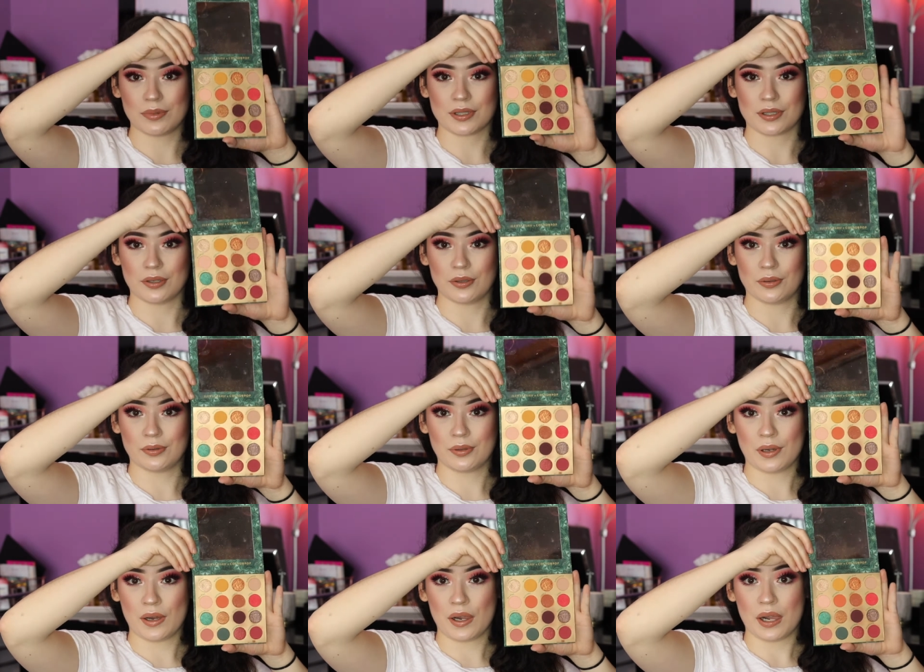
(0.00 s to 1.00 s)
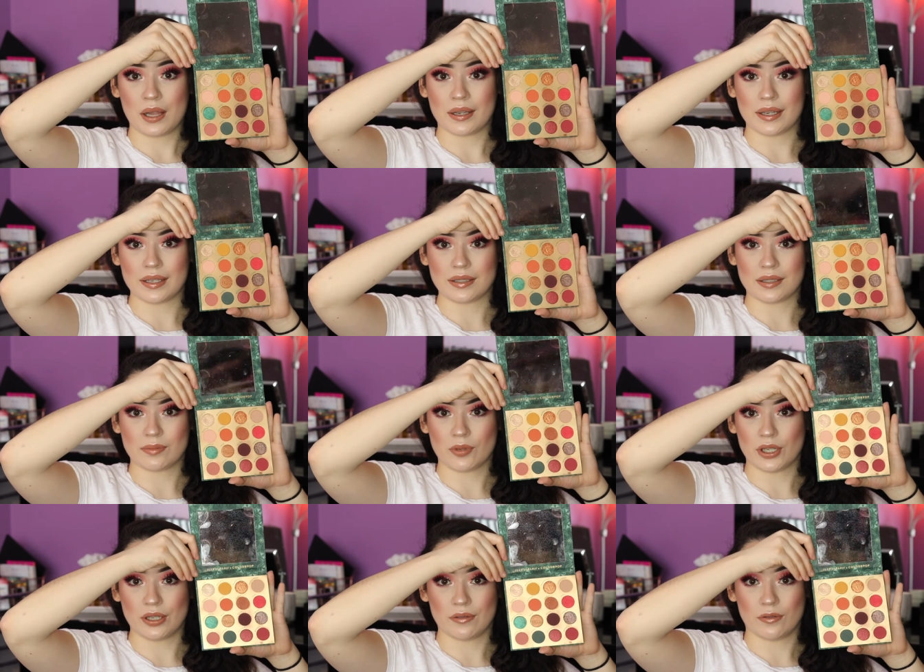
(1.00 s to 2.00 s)
so it's
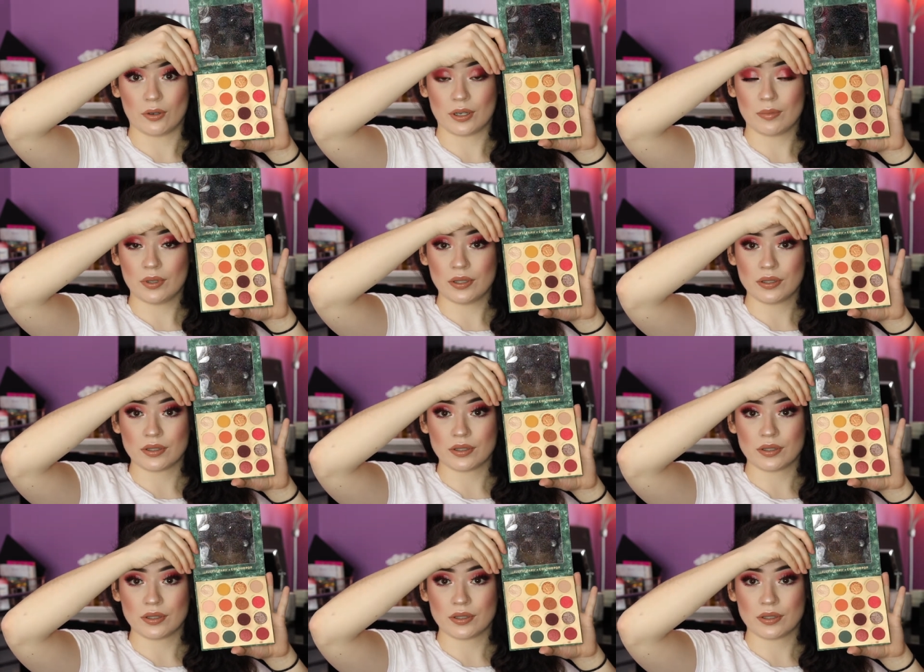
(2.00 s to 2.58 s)
pretty affordable.